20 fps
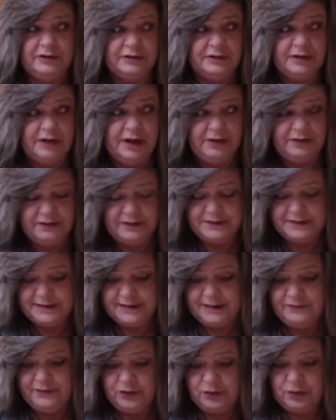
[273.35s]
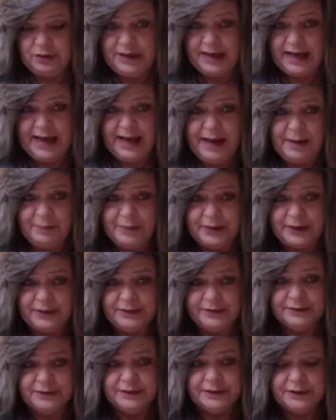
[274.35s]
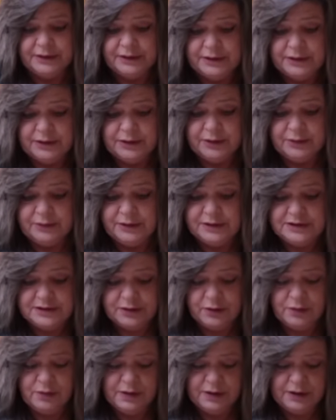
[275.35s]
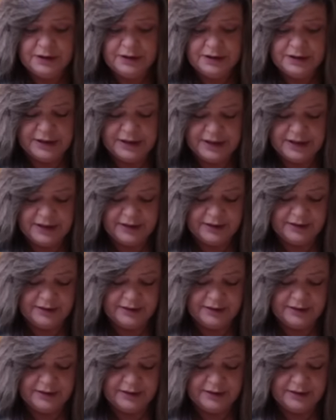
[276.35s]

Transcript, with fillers: nothing's ever going to happen. What's going on here?